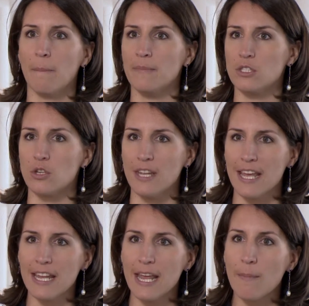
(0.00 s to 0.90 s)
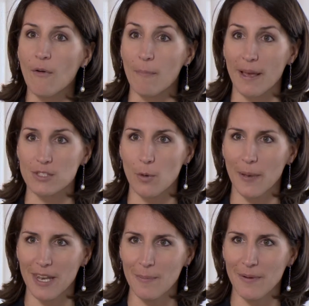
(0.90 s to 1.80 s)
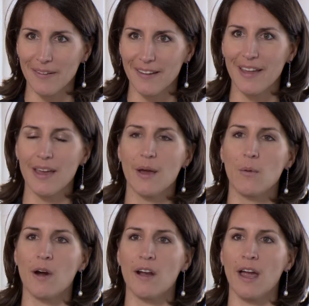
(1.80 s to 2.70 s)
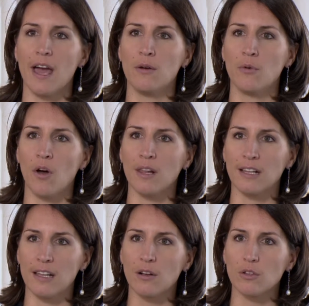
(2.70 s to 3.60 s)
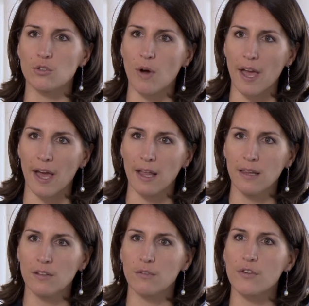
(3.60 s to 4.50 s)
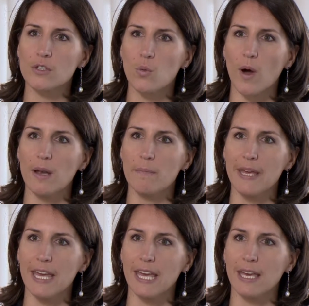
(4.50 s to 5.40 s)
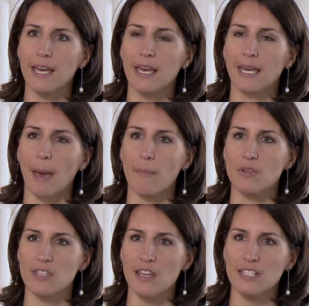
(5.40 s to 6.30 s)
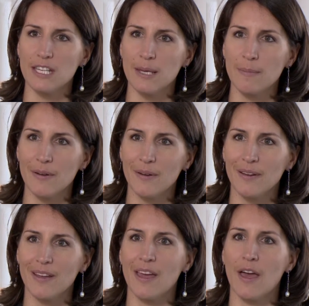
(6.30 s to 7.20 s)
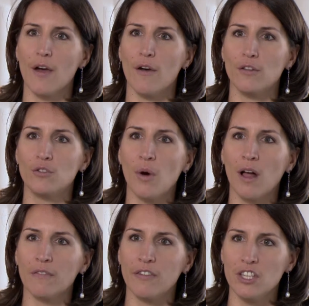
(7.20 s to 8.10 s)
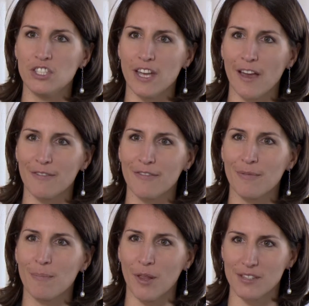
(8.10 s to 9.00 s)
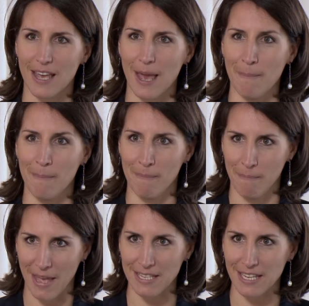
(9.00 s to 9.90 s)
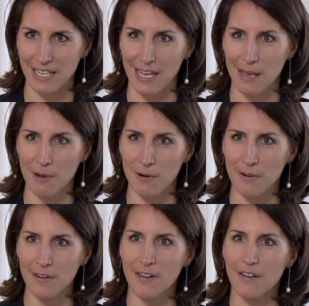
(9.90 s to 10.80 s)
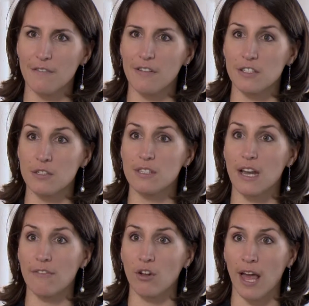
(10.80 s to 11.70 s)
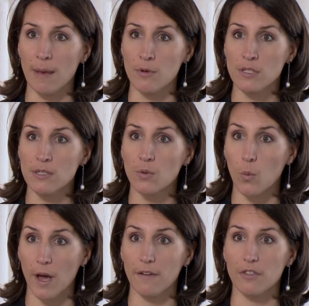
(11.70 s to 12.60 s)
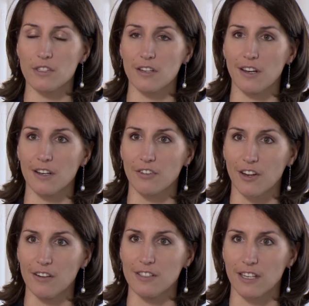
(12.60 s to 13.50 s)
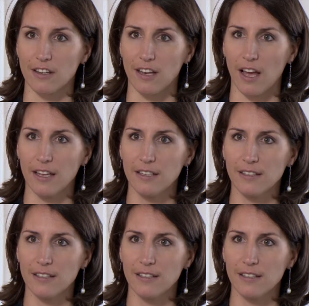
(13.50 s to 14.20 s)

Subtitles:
sunitinib or pazopanib, were enrolled in clinical trial. The first one being Cabozantinib, a dual VEGF plus MET inhibitor, versus Everolimus, one of the standard of care in second line.